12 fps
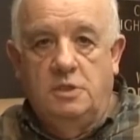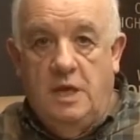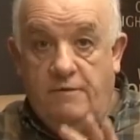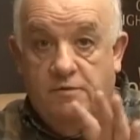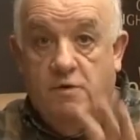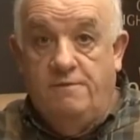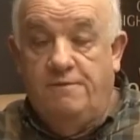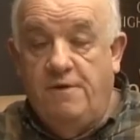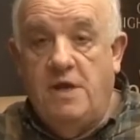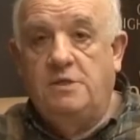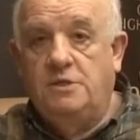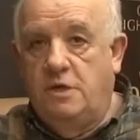I've got
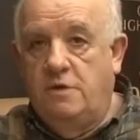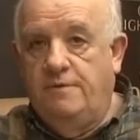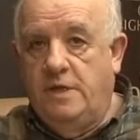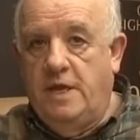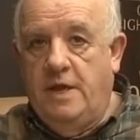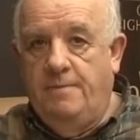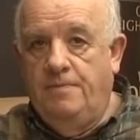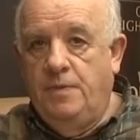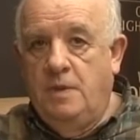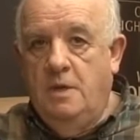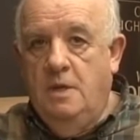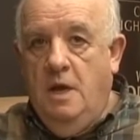friends over there,
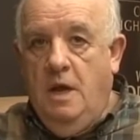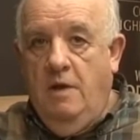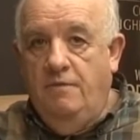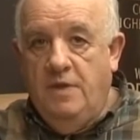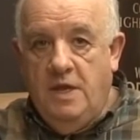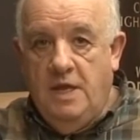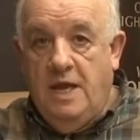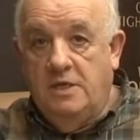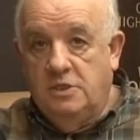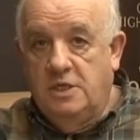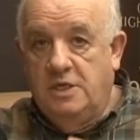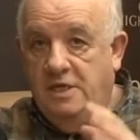and they
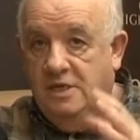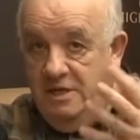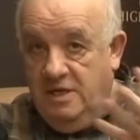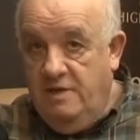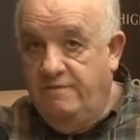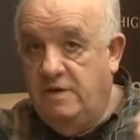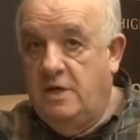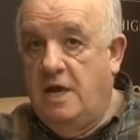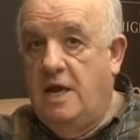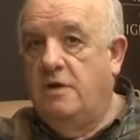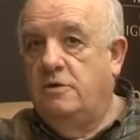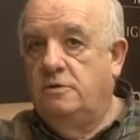actually live in a
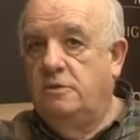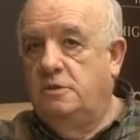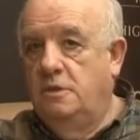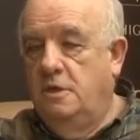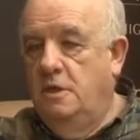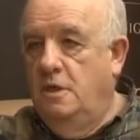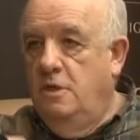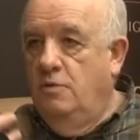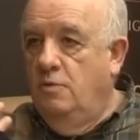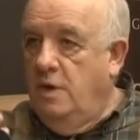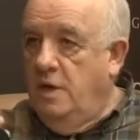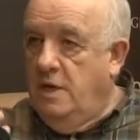house
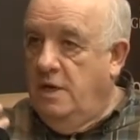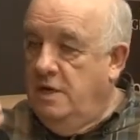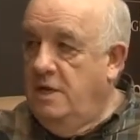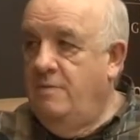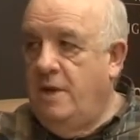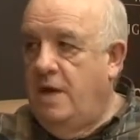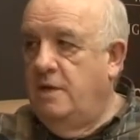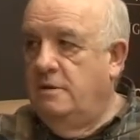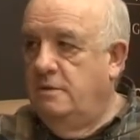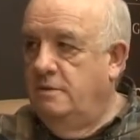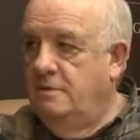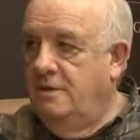where an imam
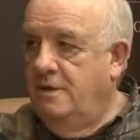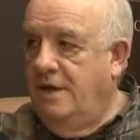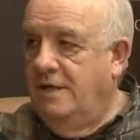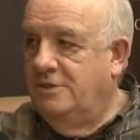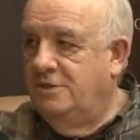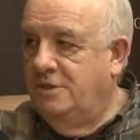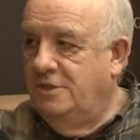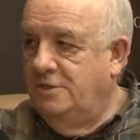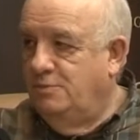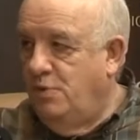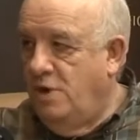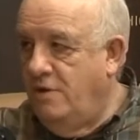has his
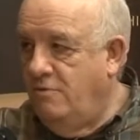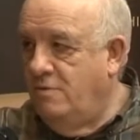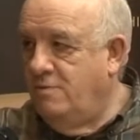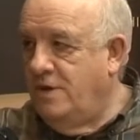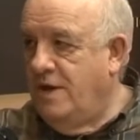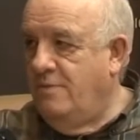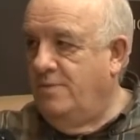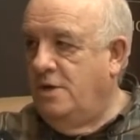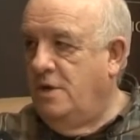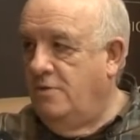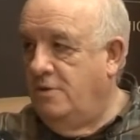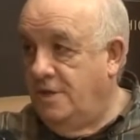prayer room down
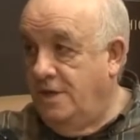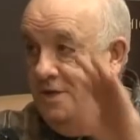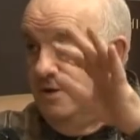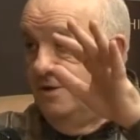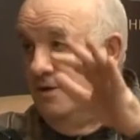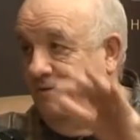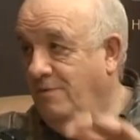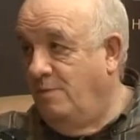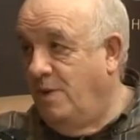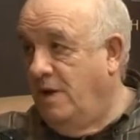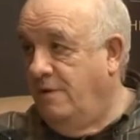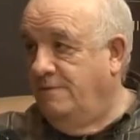below and they live
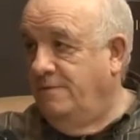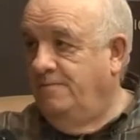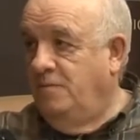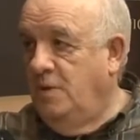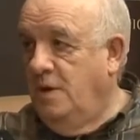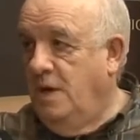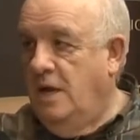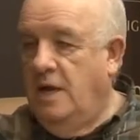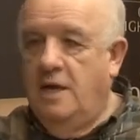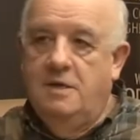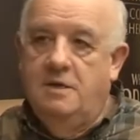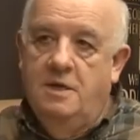above,
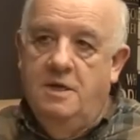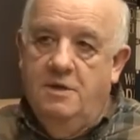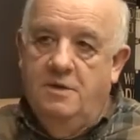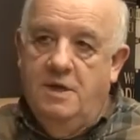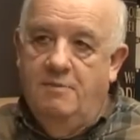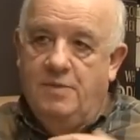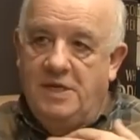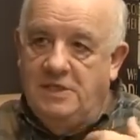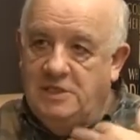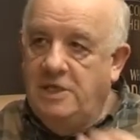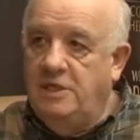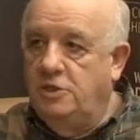and they've been
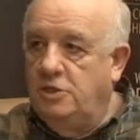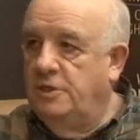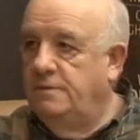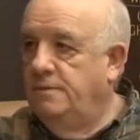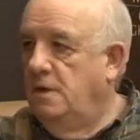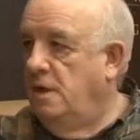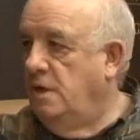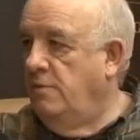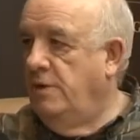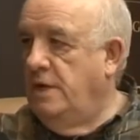teaching, and they went